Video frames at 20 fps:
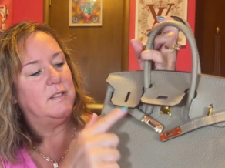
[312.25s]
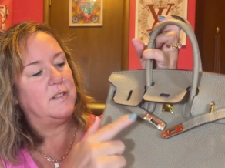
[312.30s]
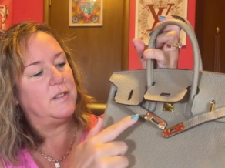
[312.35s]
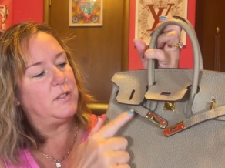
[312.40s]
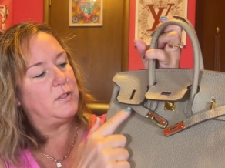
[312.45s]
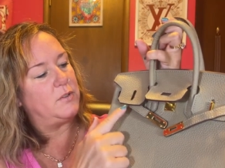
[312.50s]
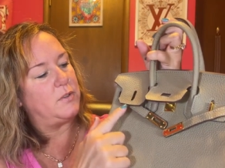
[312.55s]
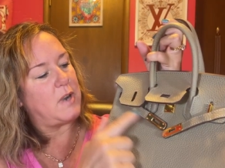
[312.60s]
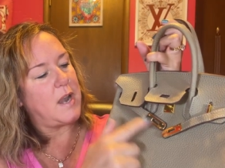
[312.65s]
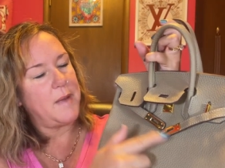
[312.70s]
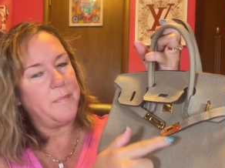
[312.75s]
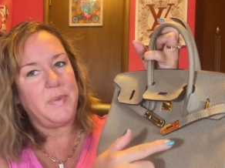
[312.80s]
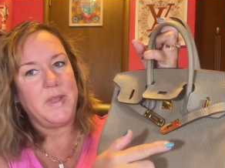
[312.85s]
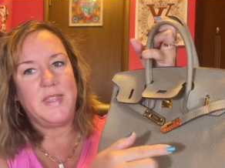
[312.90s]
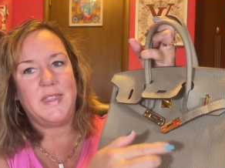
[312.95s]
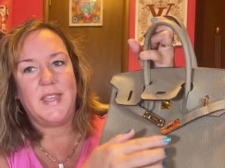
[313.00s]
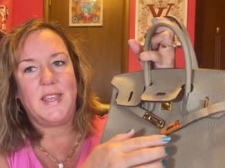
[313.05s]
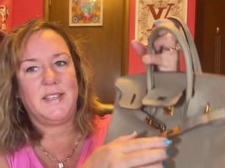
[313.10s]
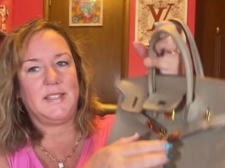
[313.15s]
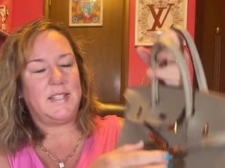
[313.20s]

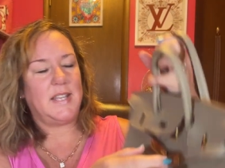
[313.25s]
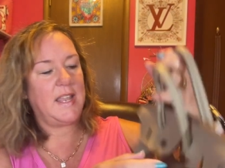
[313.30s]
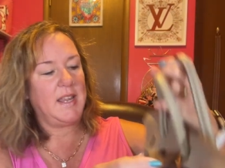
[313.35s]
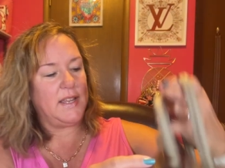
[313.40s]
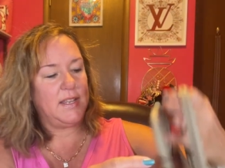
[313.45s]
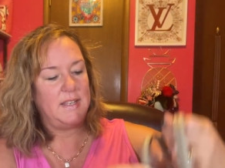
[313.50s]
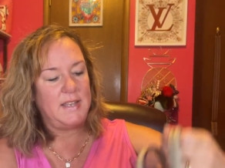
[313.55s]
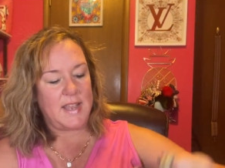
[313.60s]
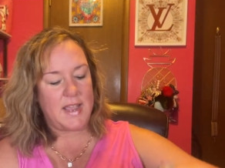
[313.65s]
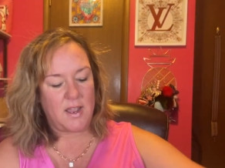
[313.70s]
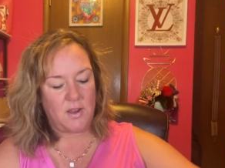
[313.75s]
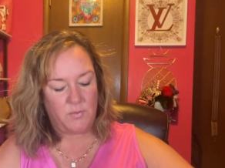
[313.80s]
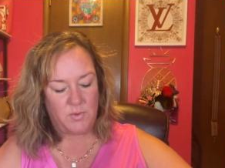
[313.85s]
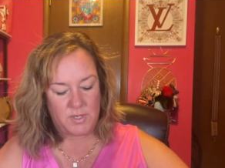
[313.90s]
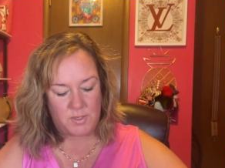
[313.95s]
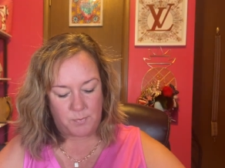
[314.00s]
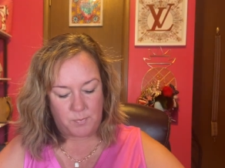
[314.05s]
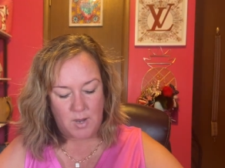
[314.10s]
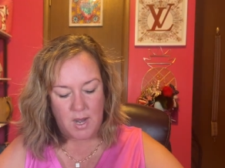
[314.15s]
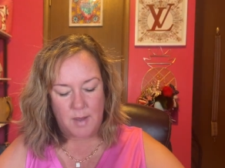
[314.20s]
strappy things hanging down,
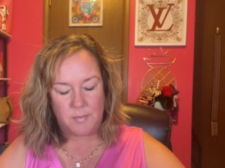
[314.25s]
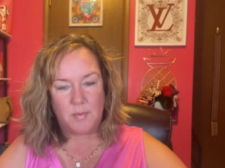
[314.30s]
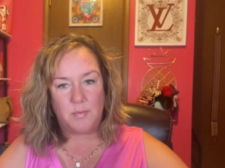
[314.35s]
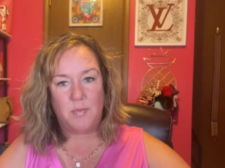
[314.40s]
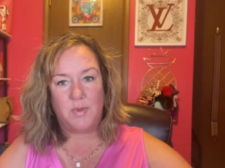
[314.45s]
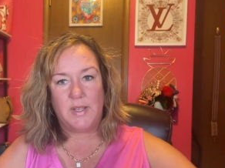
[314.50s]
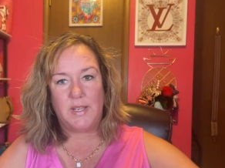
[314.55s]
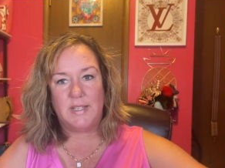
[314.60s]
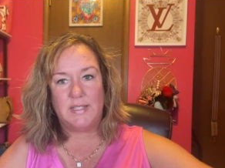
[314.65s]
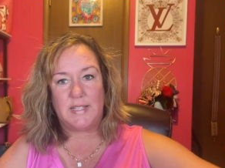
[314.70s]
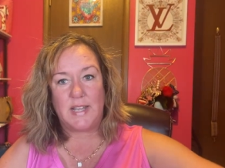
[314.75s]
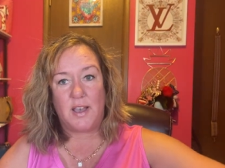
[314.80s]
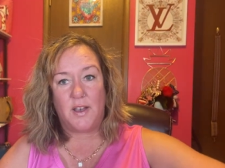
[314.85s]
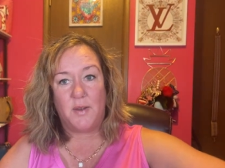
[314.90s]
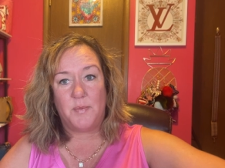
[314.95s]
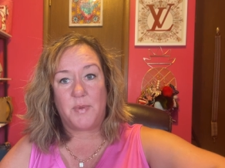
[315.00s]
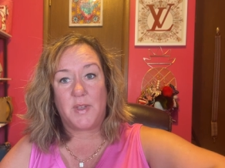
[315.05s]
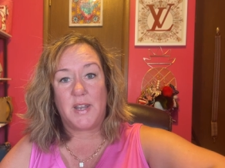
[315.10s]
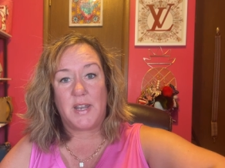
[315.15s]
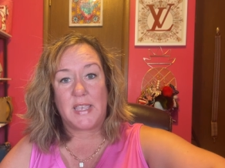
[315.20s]
which probably is how
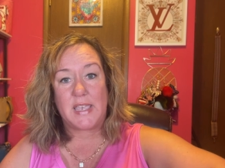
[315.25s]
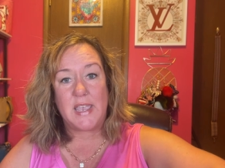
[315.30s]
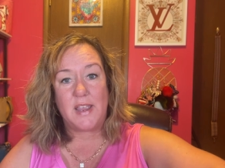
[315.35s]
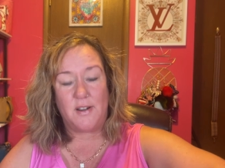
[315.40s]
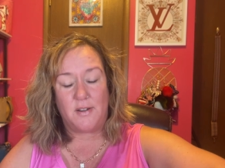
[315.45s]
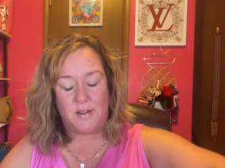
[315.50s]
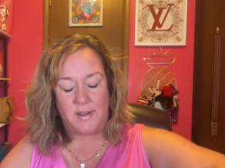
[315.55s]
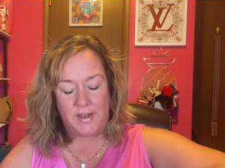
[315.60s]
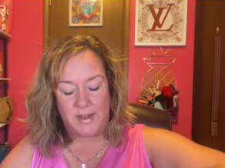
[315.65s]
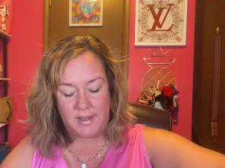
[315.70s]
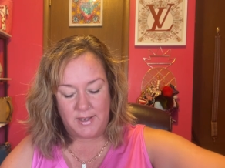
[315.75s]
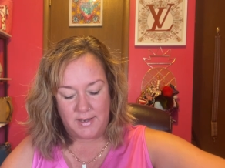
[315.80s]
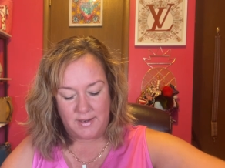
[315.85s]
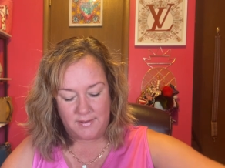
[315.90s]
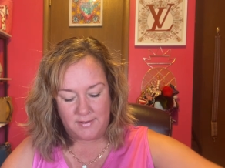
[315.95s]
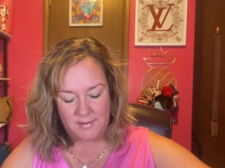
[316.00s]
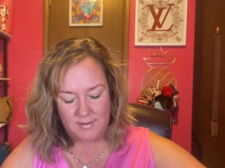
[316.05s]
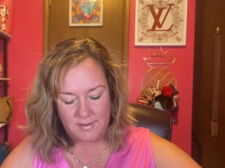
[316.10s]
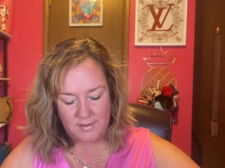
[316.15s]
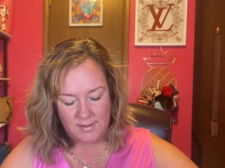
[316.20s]
I'm going to carry it.
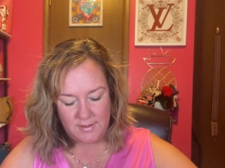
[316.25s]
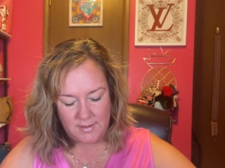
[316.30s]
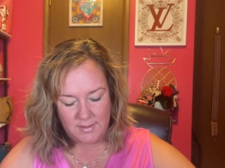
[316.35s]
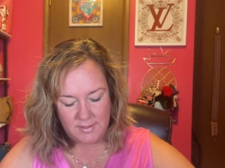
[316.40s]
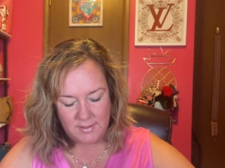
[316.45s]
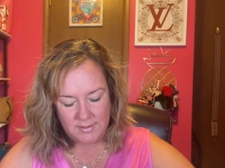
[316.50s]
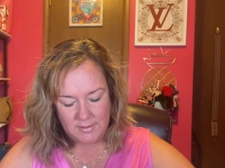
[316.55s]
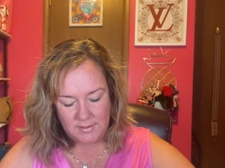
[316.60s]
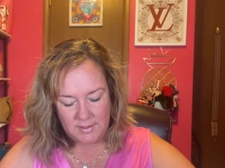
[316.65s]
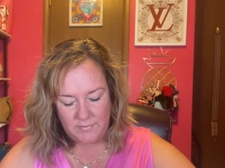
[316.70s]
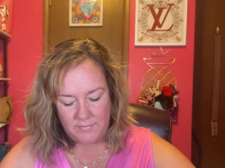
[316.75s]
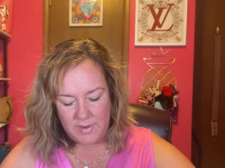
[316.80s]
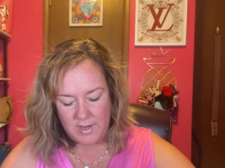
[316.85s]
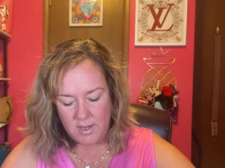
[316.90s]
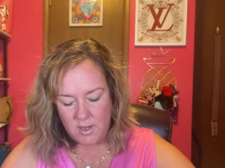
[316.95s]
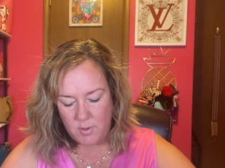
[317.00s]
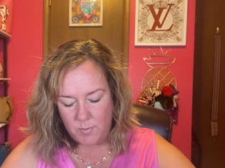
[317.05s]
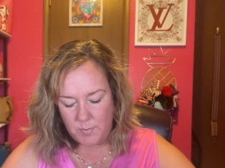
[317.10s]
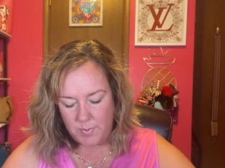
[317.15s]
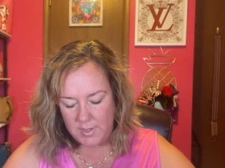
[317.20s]
Let me
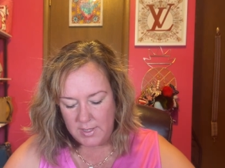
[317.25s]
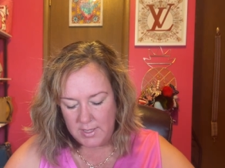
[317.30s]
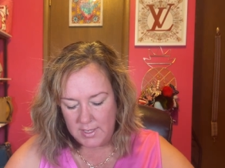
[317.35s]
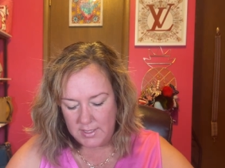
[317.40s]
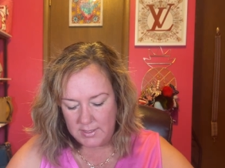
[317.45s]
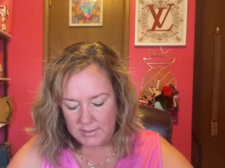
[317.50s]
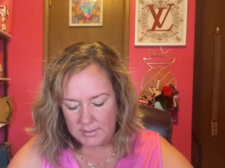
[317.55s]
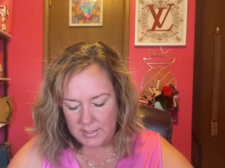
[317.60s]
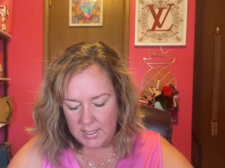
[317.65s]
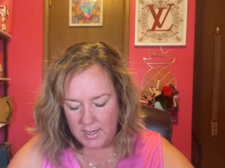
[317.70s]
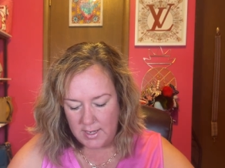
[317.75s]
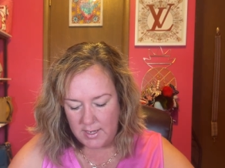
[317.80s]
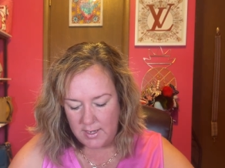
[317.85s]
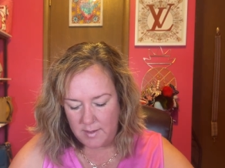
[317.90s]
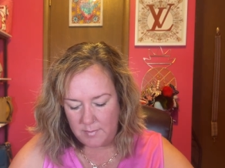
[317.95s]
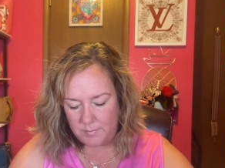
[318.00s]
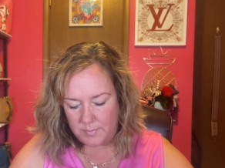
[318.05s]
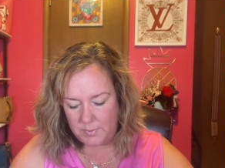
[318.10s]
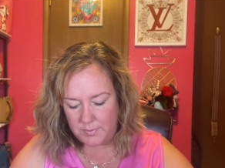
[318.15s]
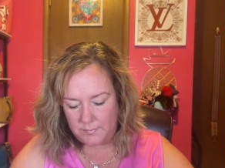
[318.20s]
open this
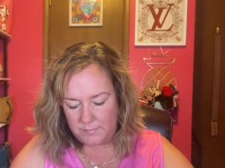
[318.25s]
up.